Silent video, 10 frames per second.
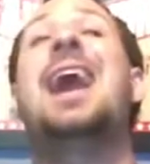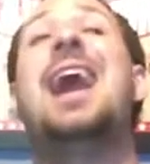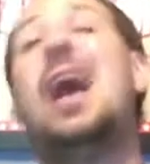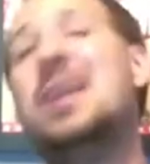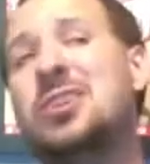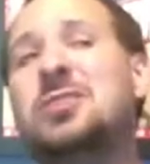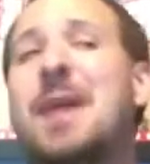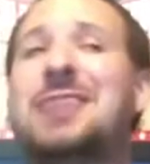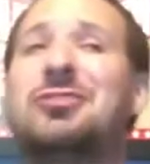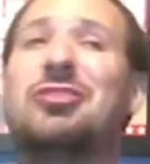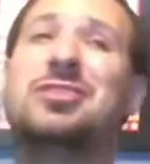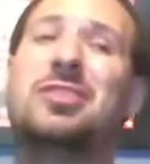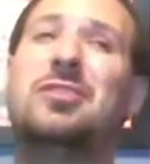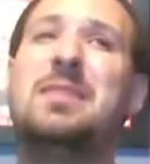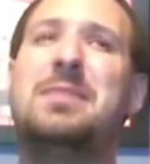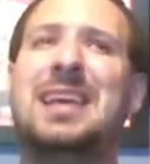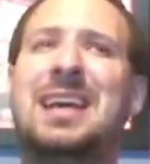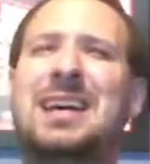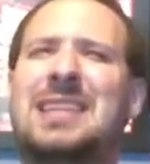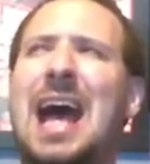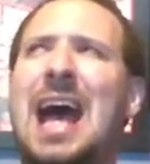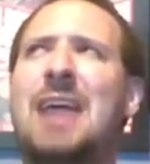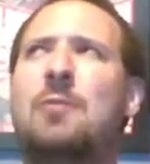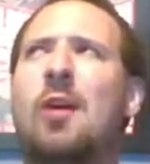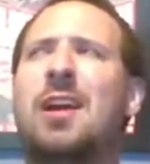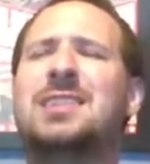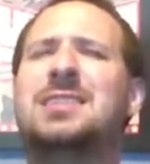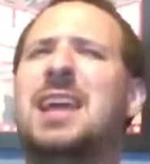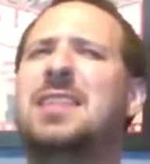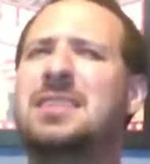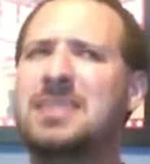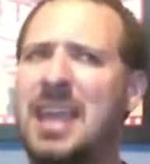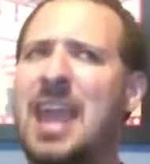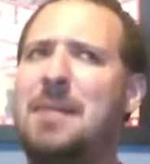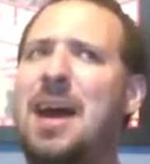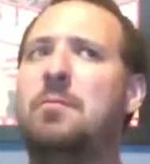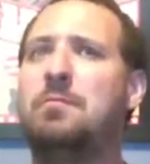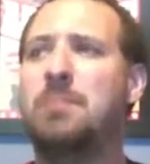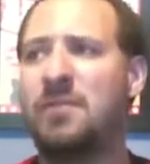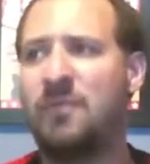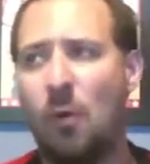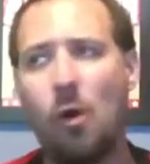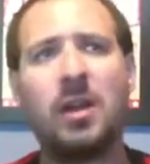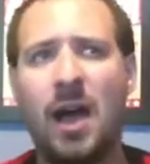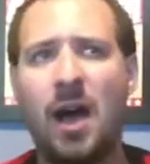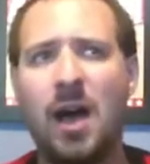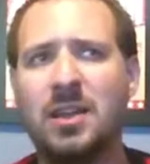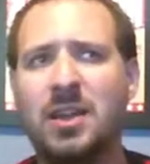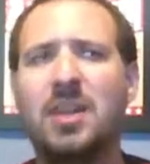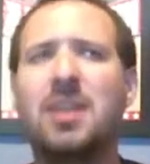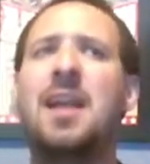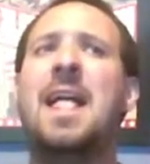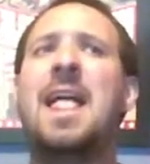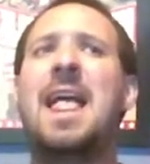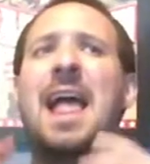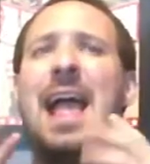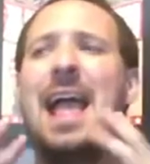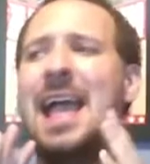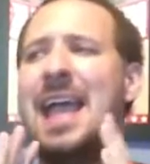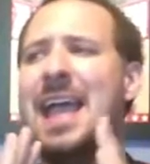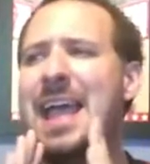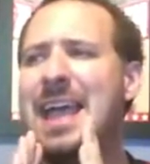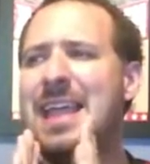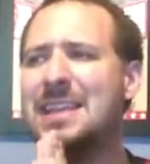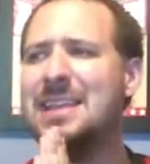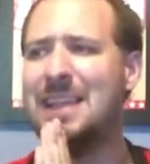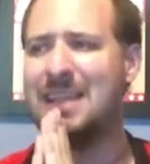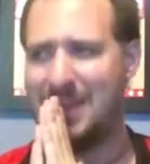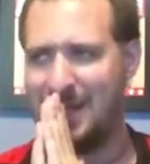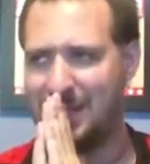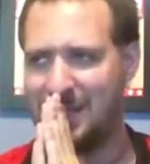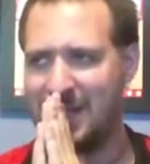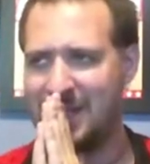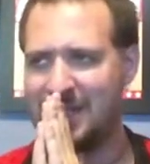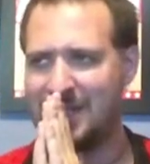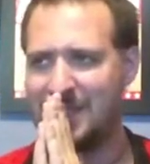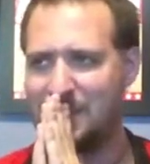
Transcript: I chose Banjo-Kazooie because I want to say this came out before Conker, and just,